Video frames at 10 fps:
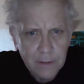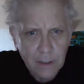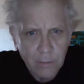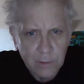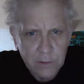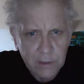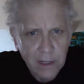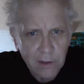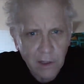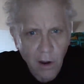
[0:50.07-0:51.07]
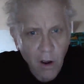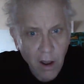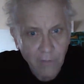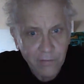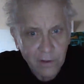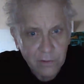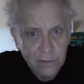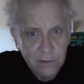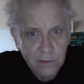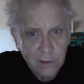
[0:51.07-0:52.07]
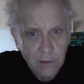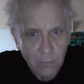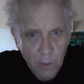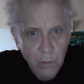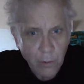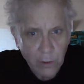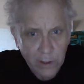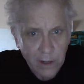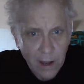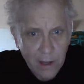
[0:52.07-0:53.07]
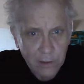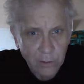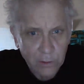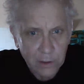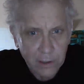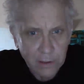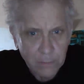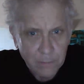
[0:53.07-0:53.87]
They would see the obvious reported accurately.